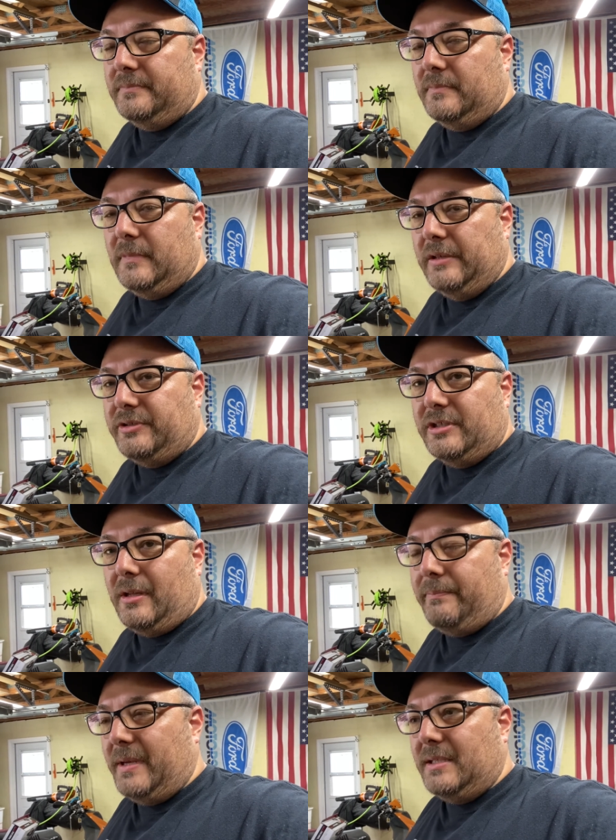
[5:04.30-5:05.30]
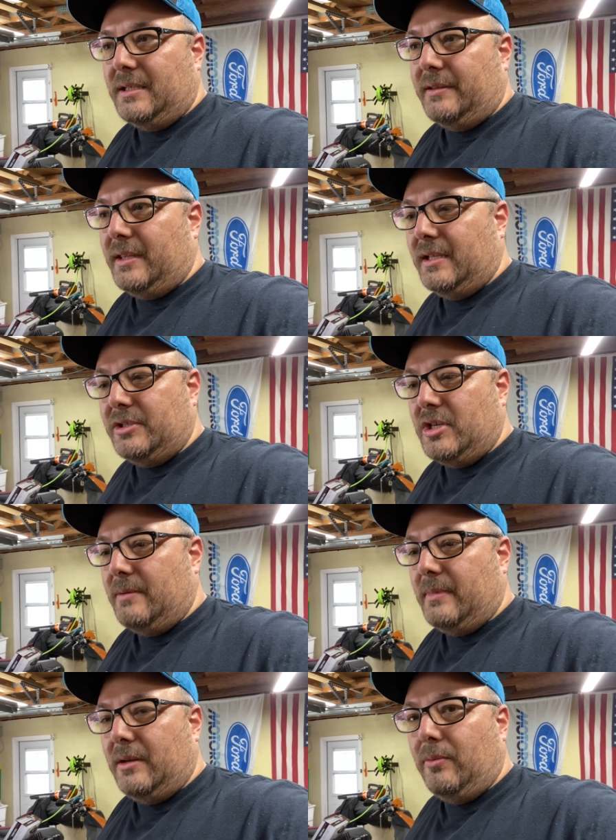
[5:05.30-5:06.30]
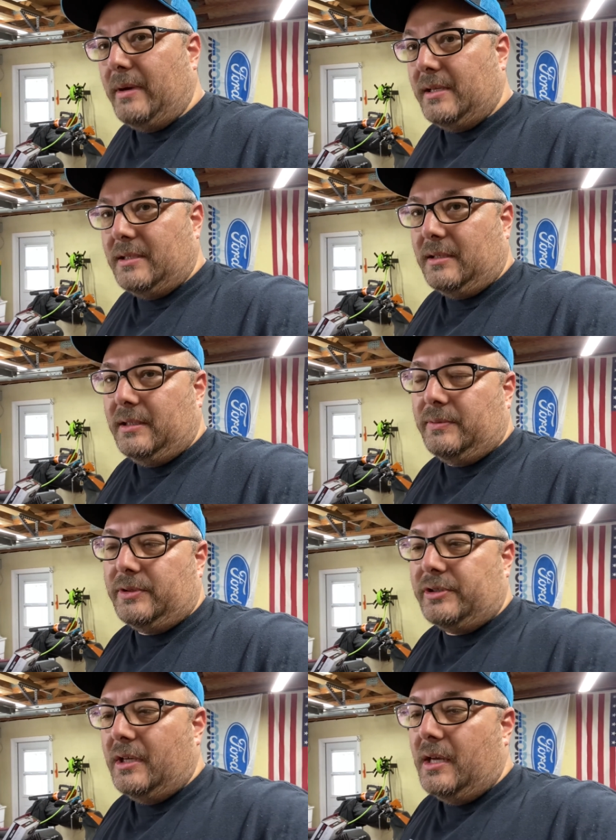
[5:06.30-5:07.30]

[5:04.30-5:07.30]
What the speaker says: it was just a piece of thin sheet metal basically, which